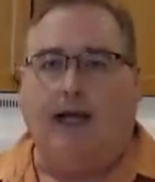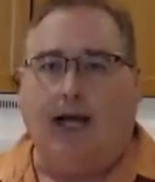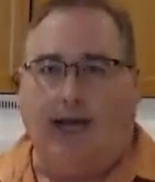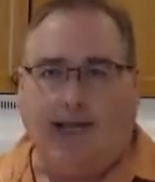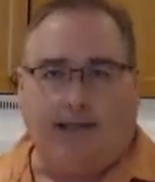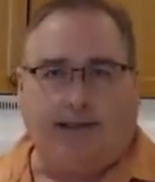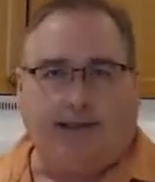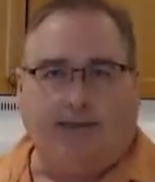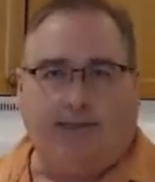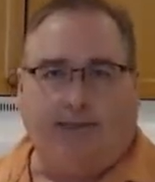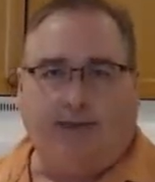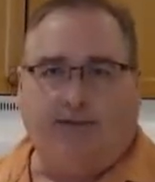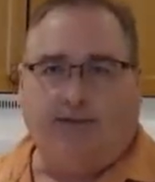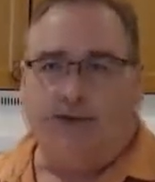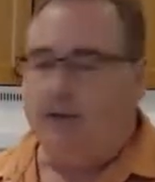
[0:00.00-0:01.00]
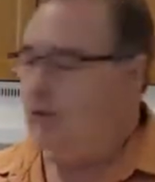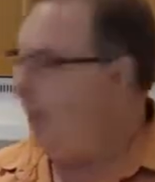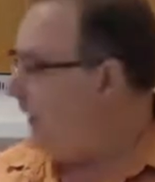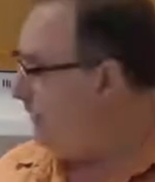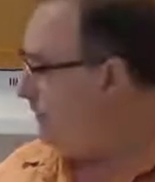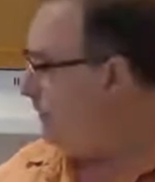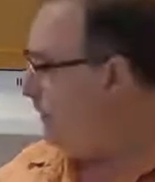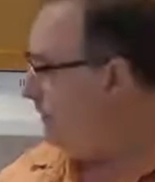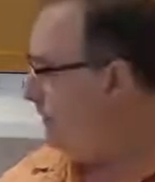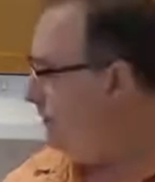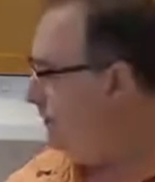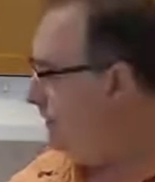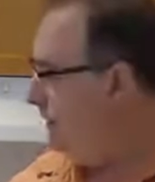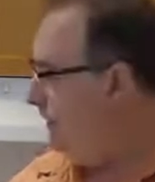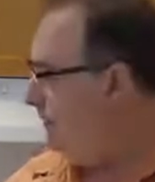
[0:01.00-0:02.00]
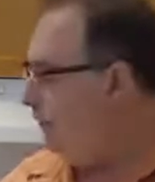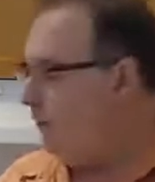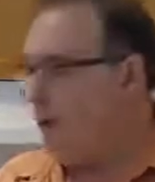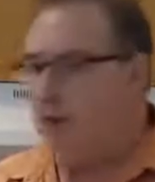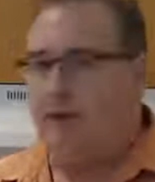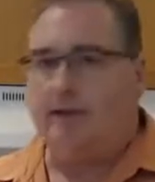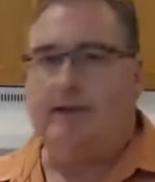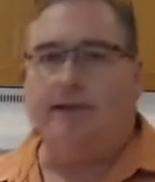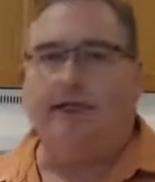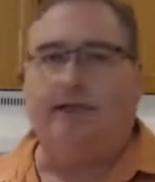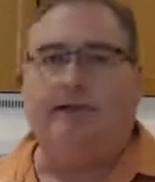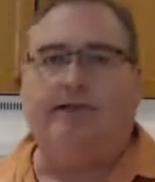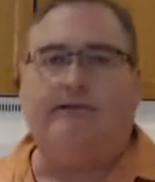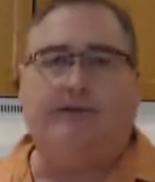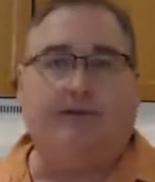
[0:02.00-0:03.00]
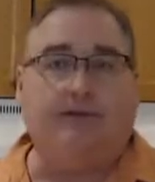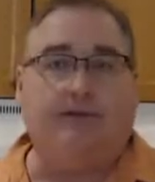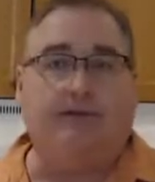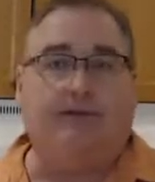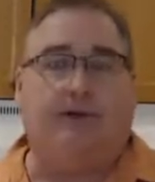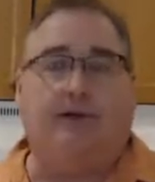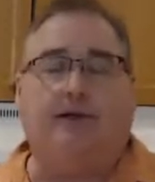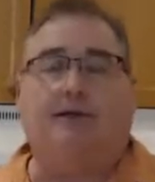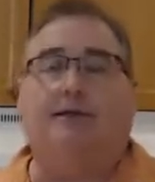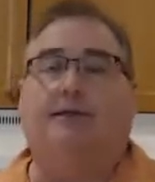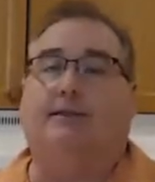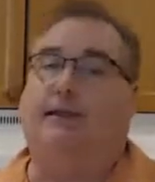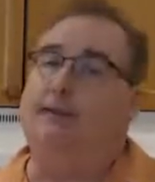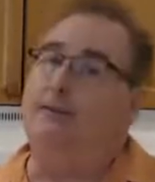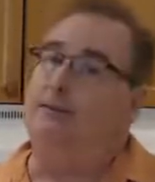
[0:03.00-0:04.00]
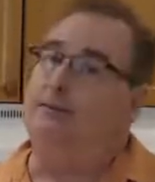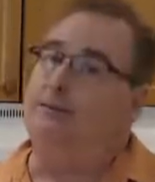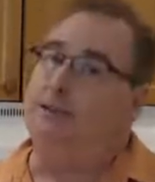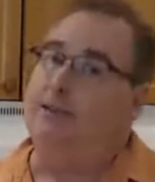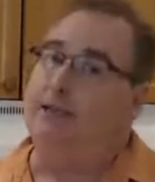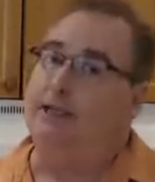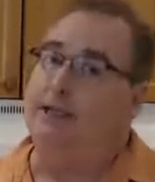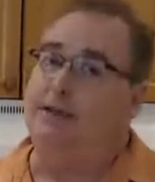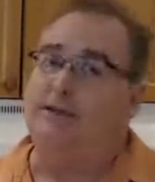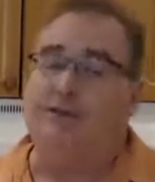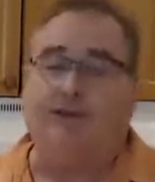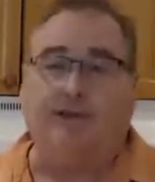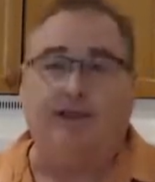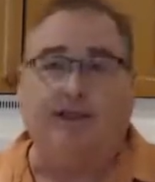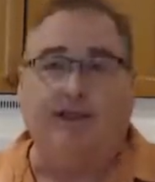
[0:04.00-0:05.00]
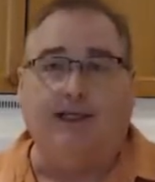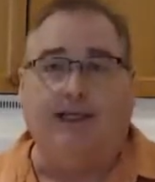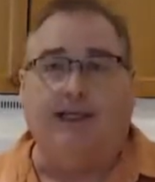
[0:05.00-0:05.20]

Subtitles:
I actually put a few ice cubes in the water, and I use filtered water because I don't much care for the